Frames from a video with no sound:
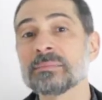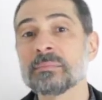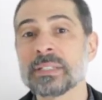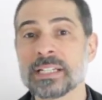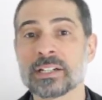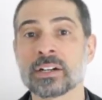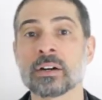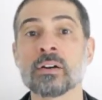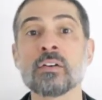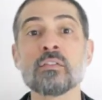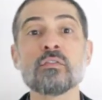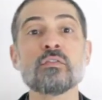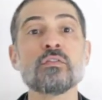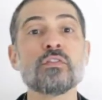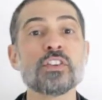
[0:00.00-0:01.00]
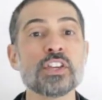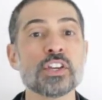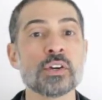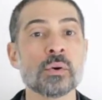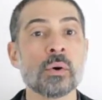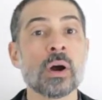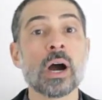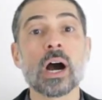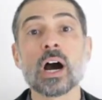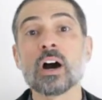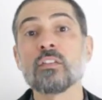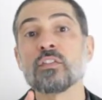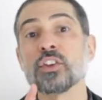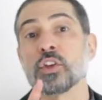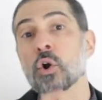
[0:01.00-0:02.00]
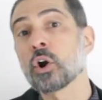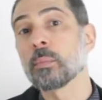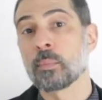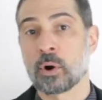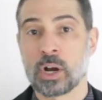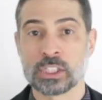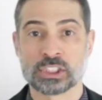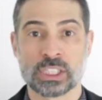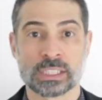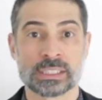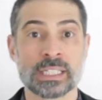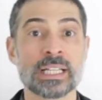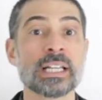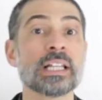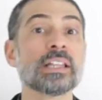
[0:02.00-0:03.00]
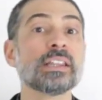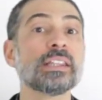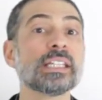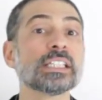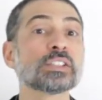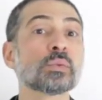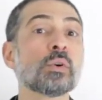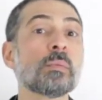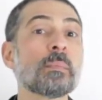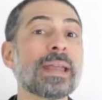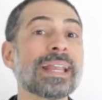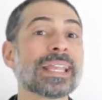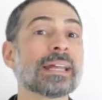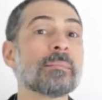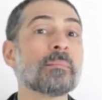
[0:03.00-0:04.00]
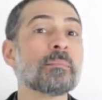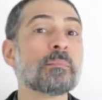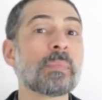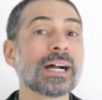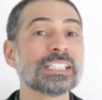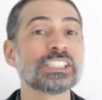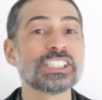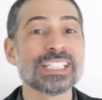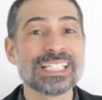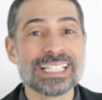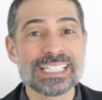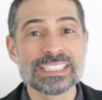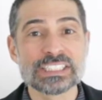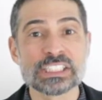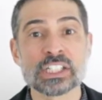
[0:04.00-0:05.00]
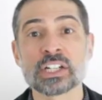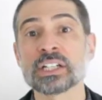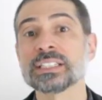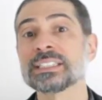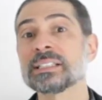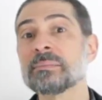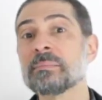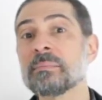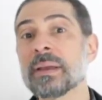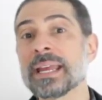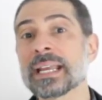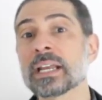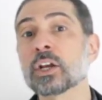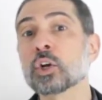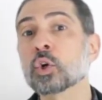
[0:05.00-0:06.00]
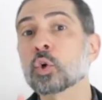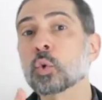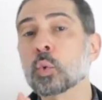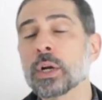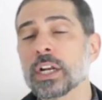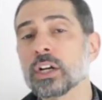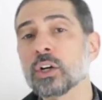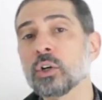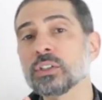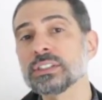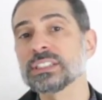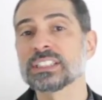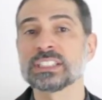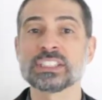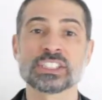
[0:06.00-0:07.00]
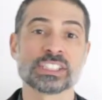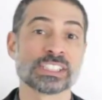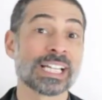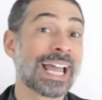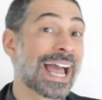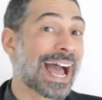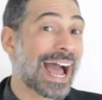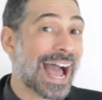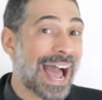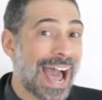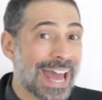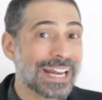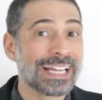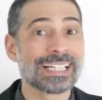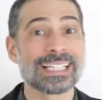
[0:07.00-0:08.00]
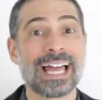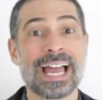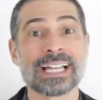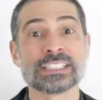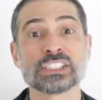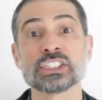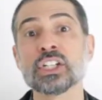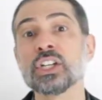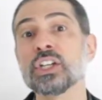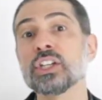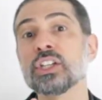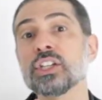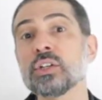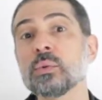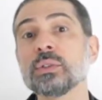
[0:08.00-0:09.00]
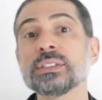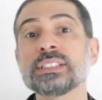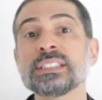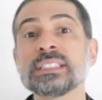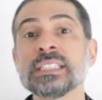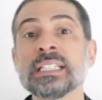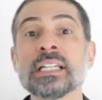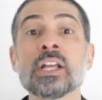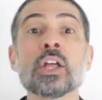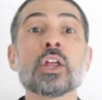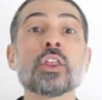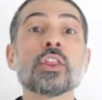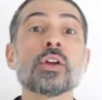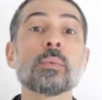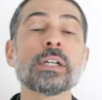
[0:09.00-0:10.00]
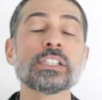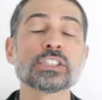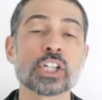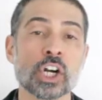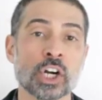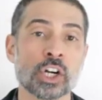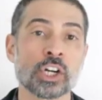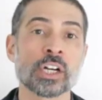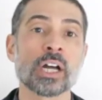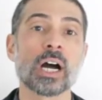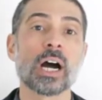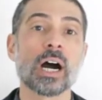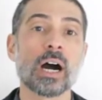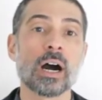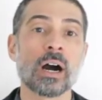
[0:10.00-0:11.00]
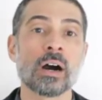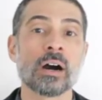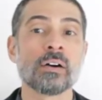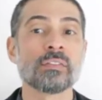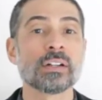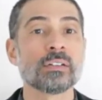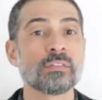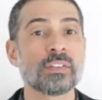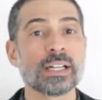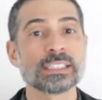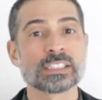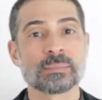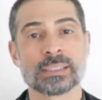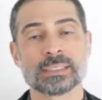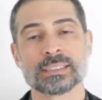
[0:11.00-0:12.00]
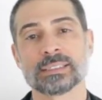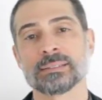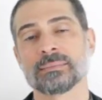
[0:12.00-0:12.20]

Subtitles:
meter view of your project. This will make it much easier to make critical decisions. At a glance, you will see the return of investment.